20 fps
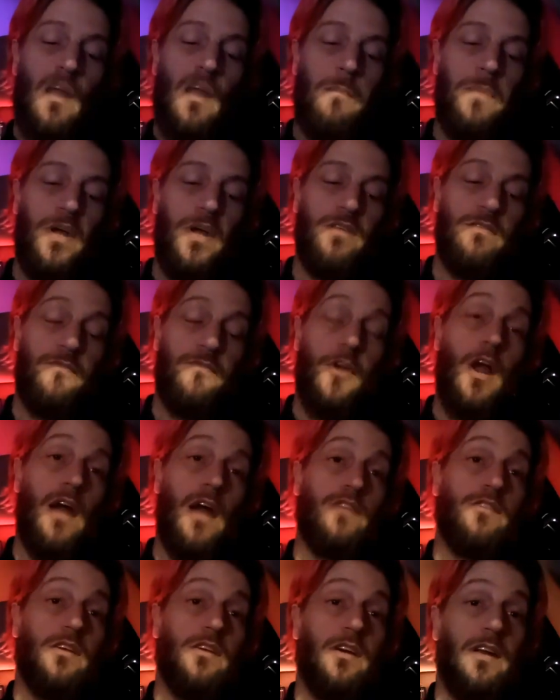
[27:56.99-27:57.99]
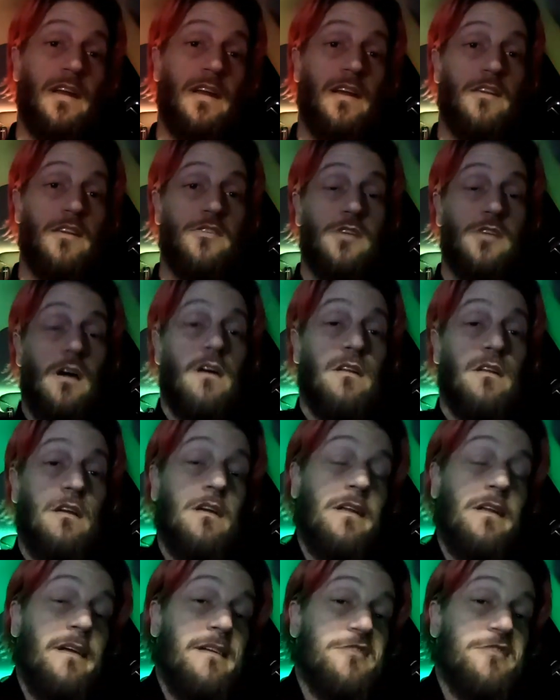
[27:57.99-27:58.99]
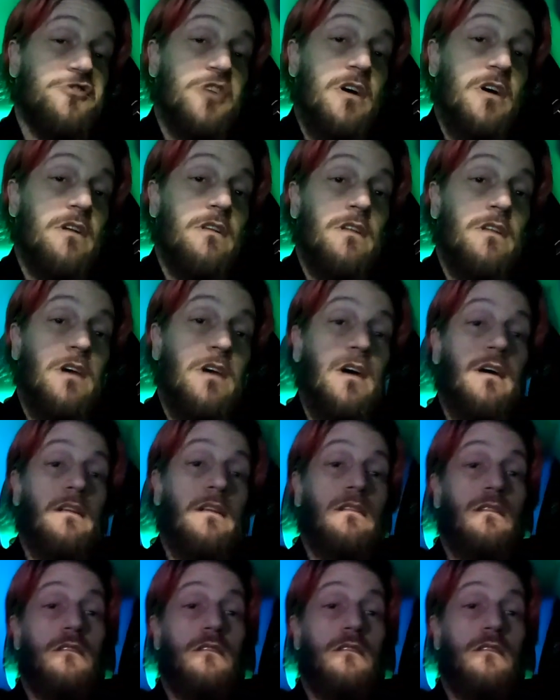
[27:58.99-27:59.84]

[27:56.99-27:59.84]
Because if you're actually going to get shot, you're going to get shot, and